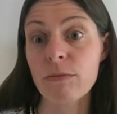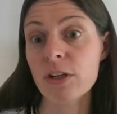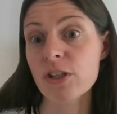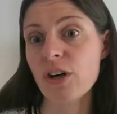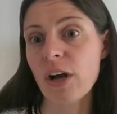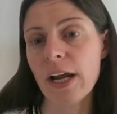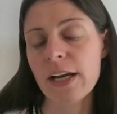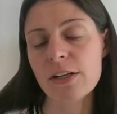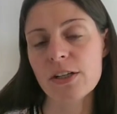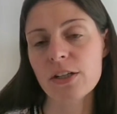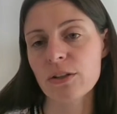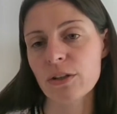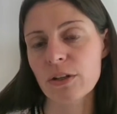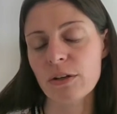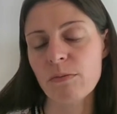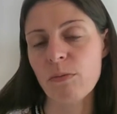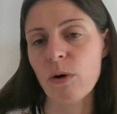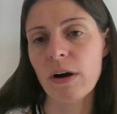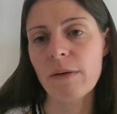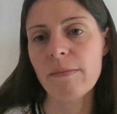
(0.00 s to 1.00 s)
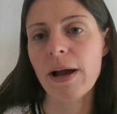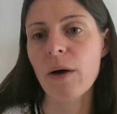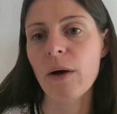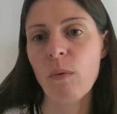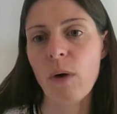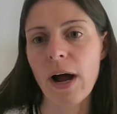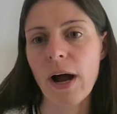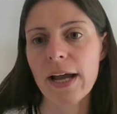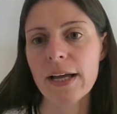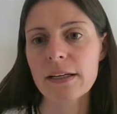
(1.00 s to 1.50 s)
we're trying to learn more about
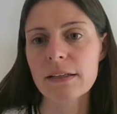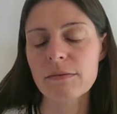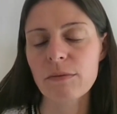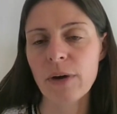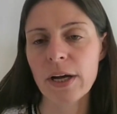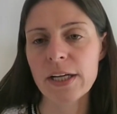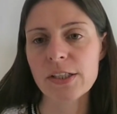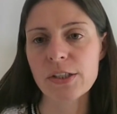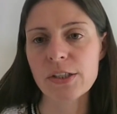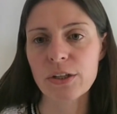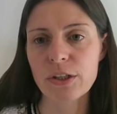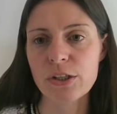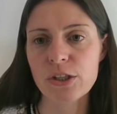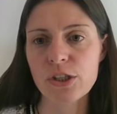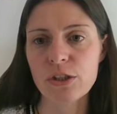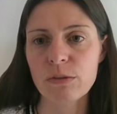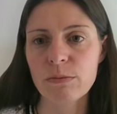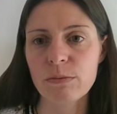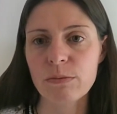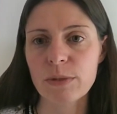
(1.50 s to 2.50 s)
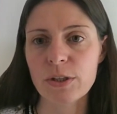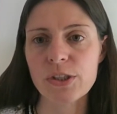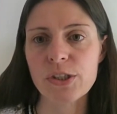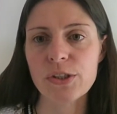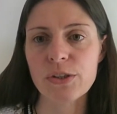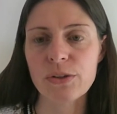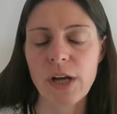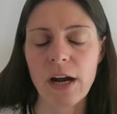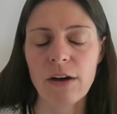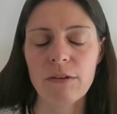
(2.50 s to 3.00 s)
why why certain tumors
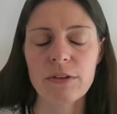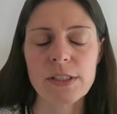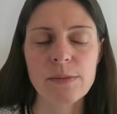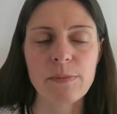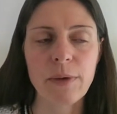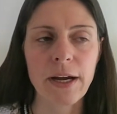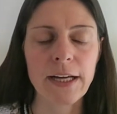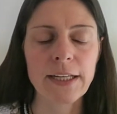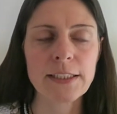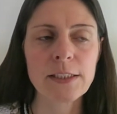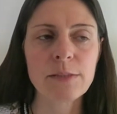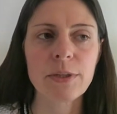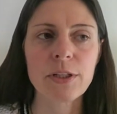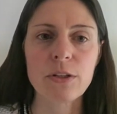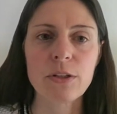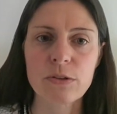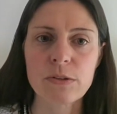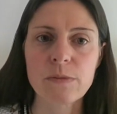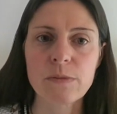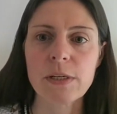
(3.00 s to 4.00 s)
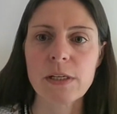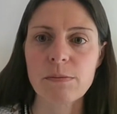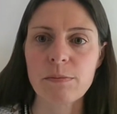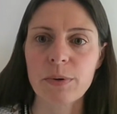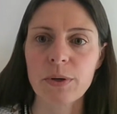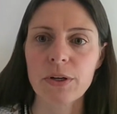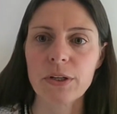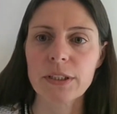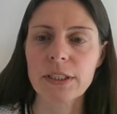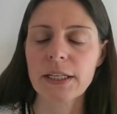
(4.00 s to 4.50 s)
do not respond, but those
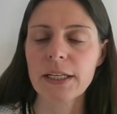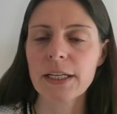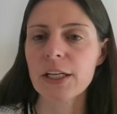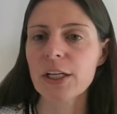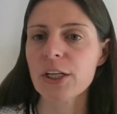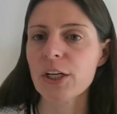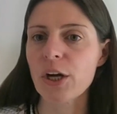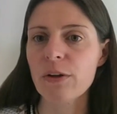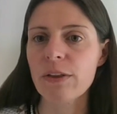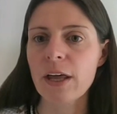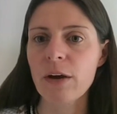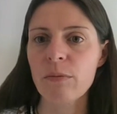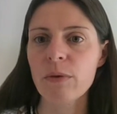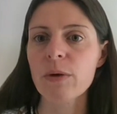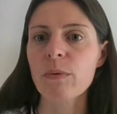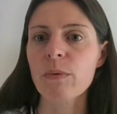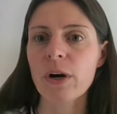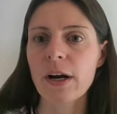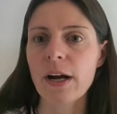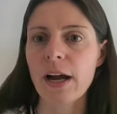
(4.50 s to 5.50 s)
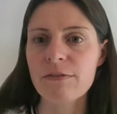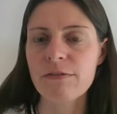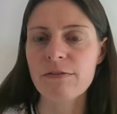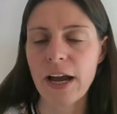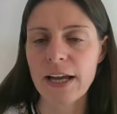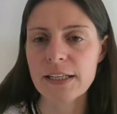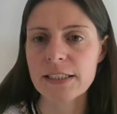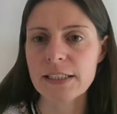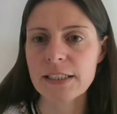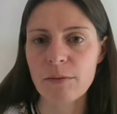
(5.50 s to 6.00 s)
people, you know, then we work on
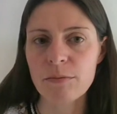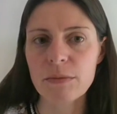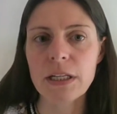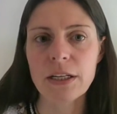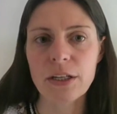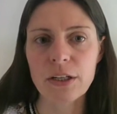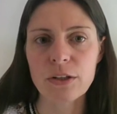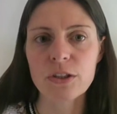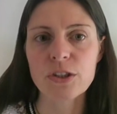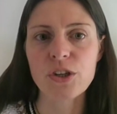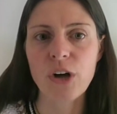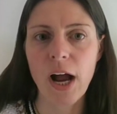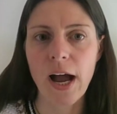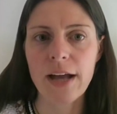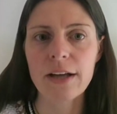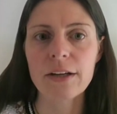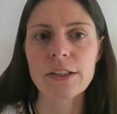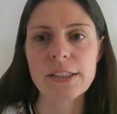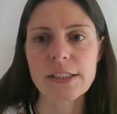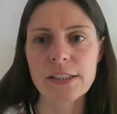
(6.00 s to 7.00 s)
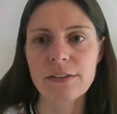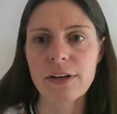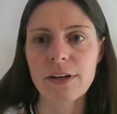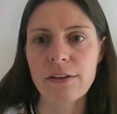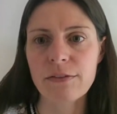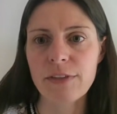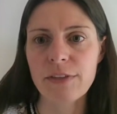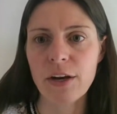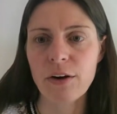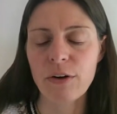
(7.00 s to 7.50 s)
finding them clinical trials
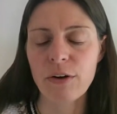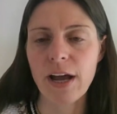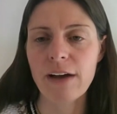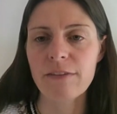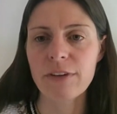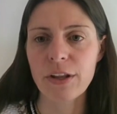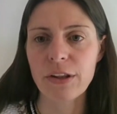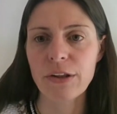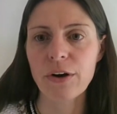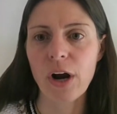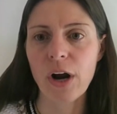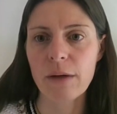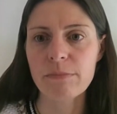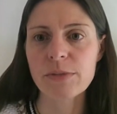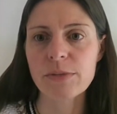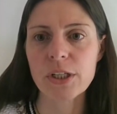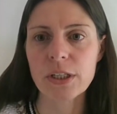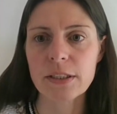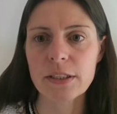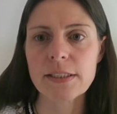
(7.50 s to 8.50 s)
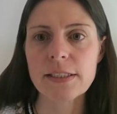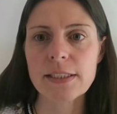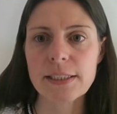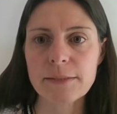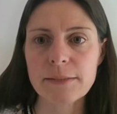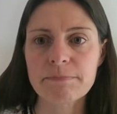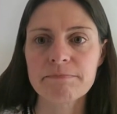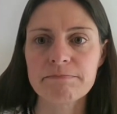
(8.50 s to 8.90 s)
if they don't have other options.